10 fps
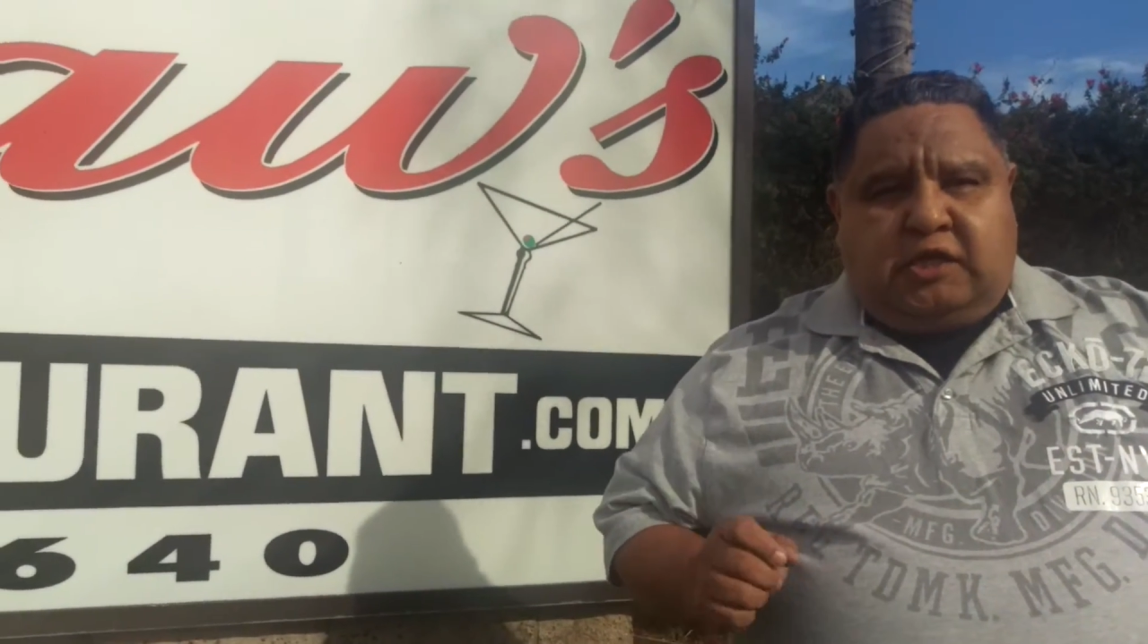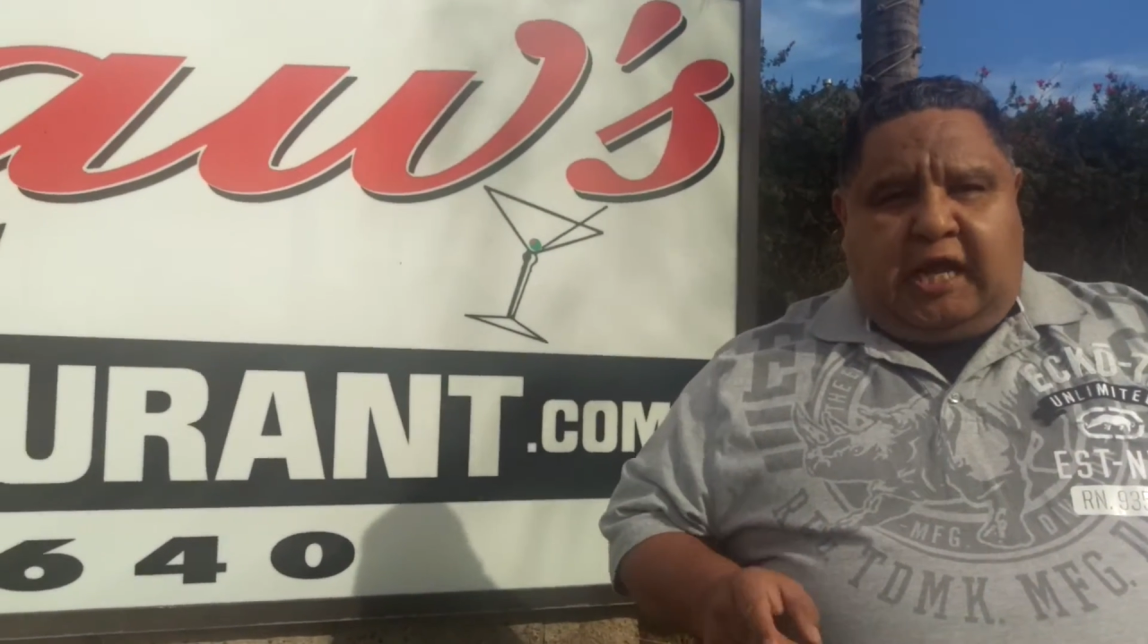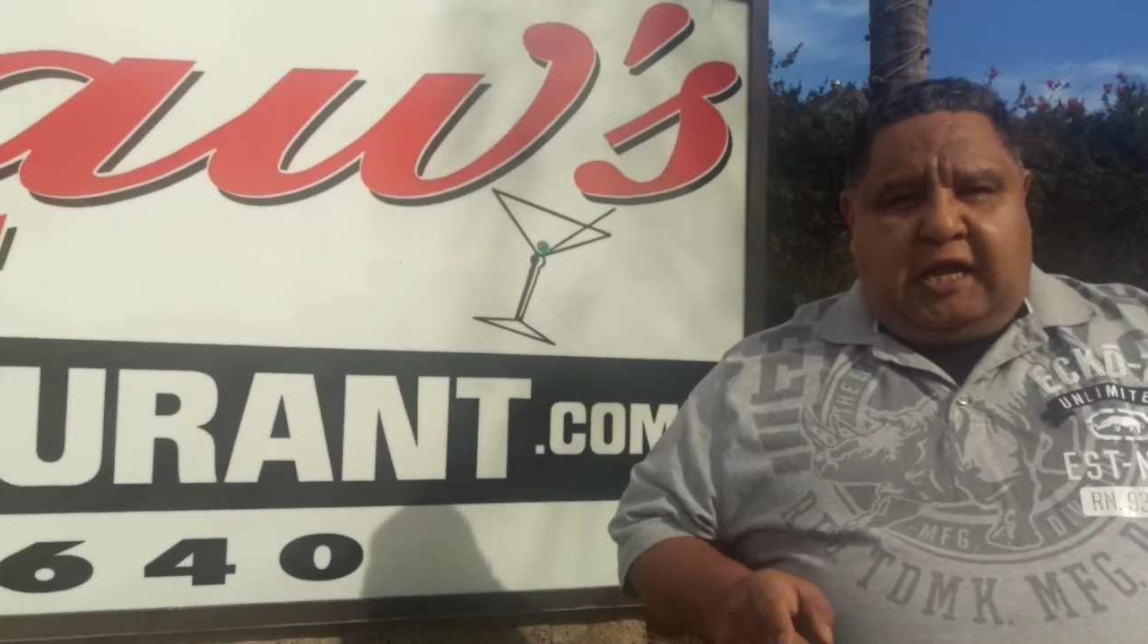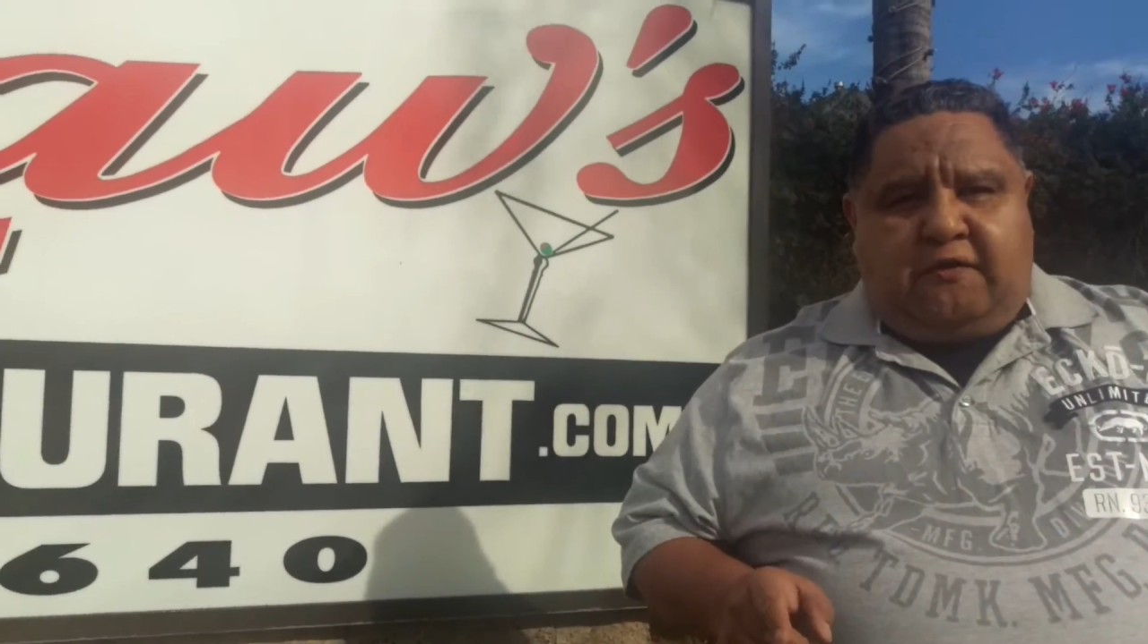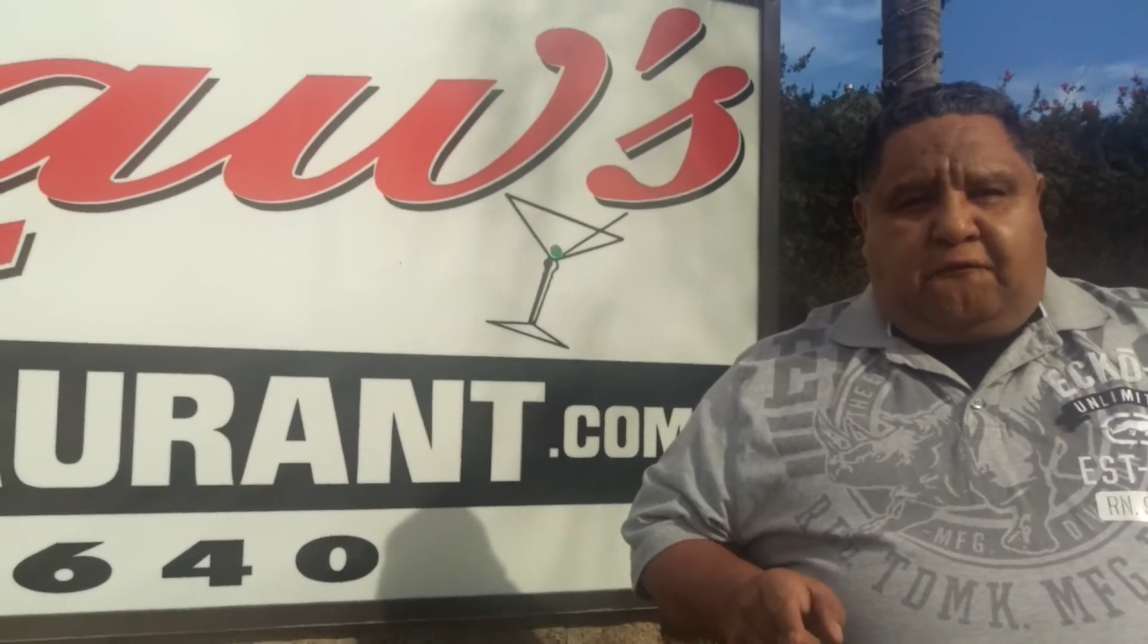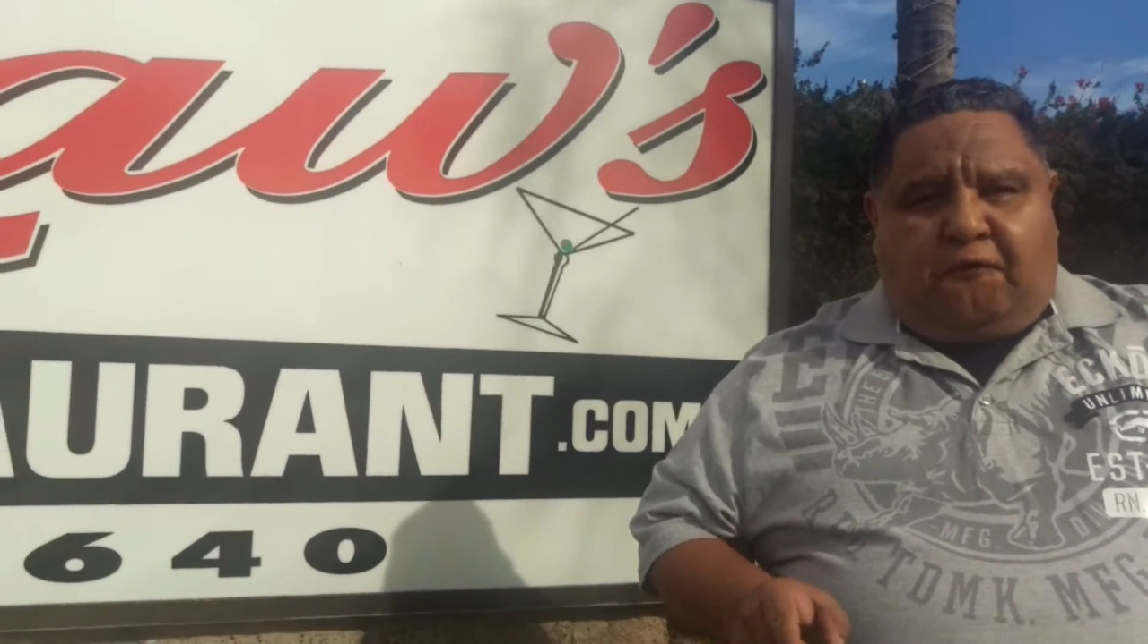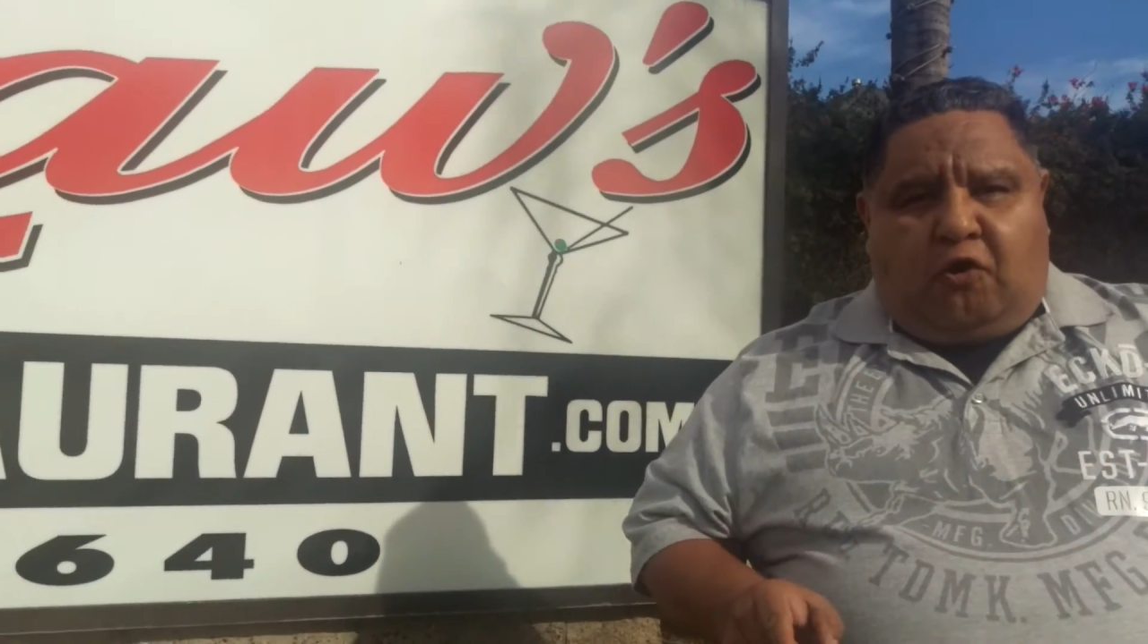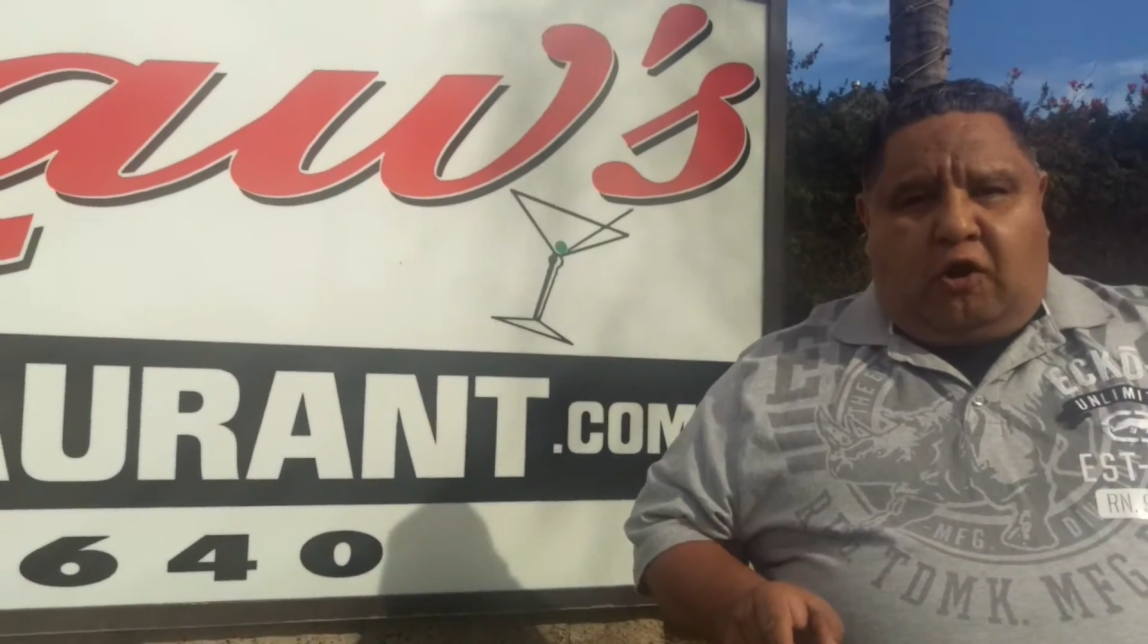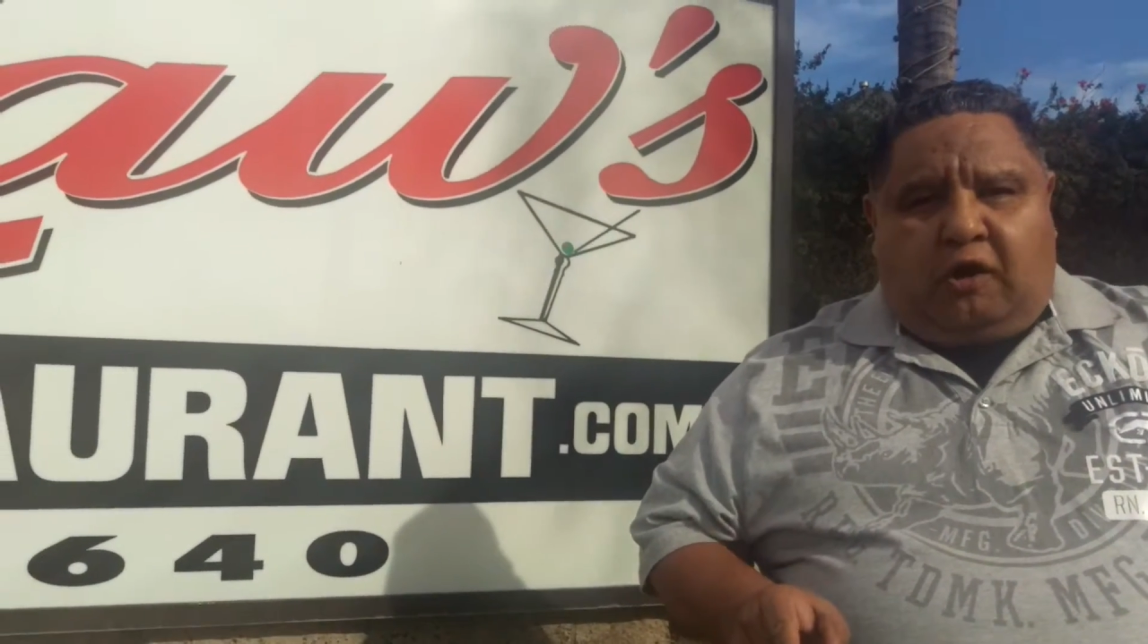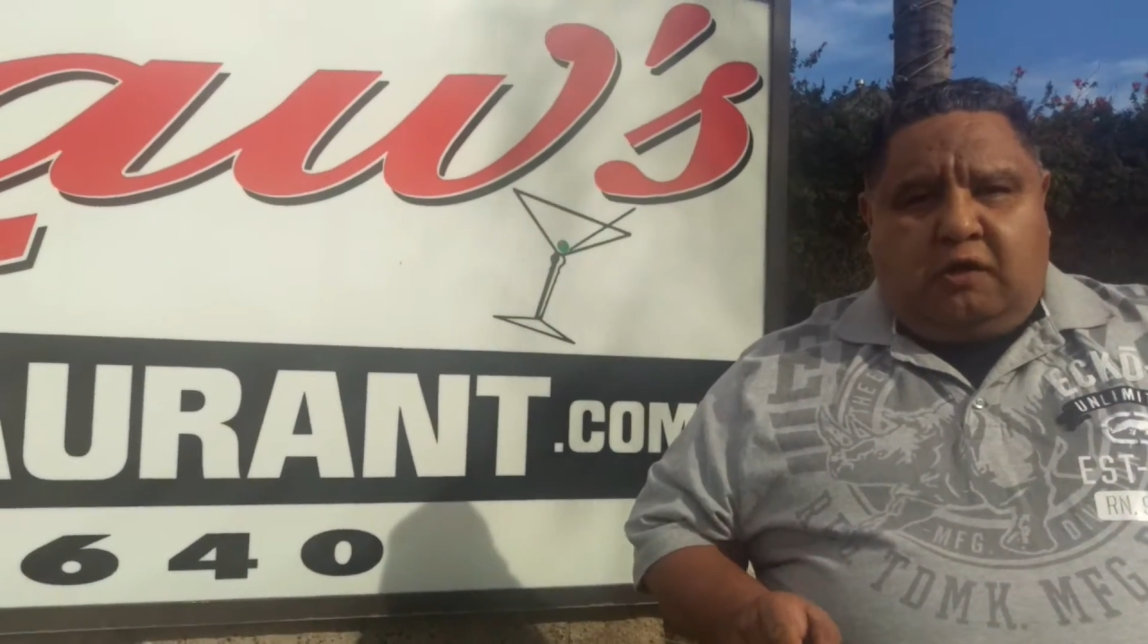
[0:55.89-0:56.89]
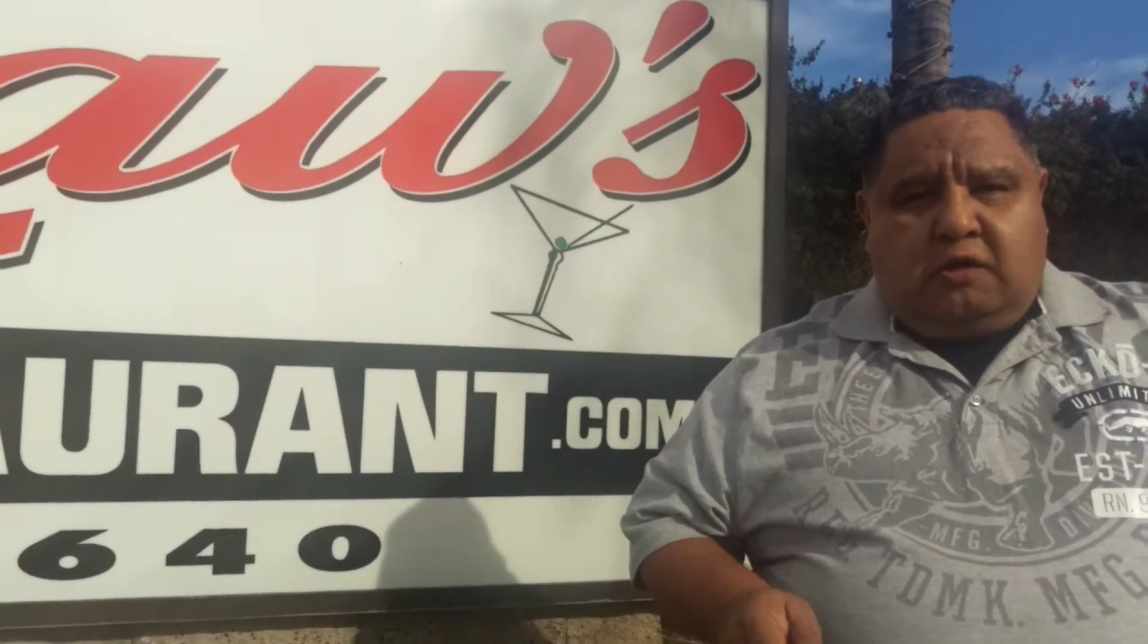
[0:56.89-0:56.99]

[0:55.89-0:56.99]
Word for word: 10 to 4.